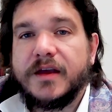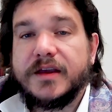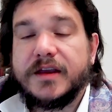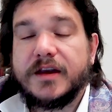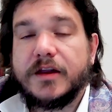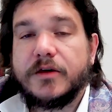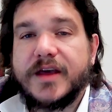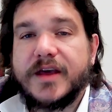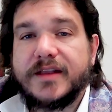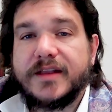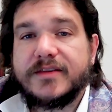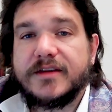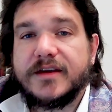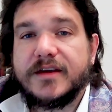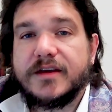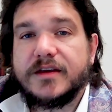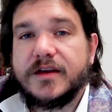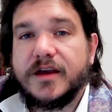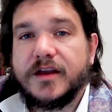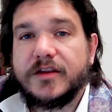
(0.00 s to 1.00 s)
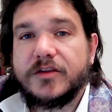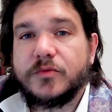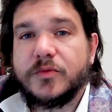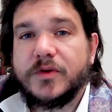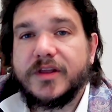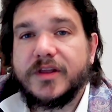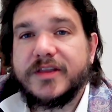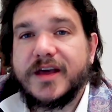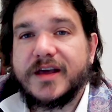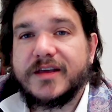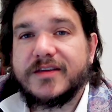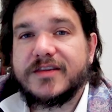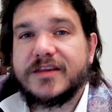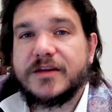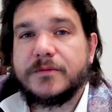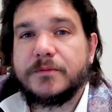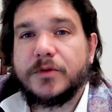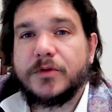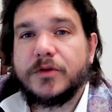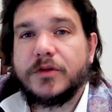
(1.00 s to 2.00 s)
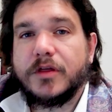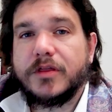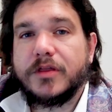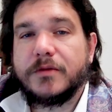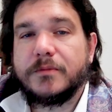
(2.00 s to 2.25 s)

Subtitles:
You know, that's it. It's really that simple.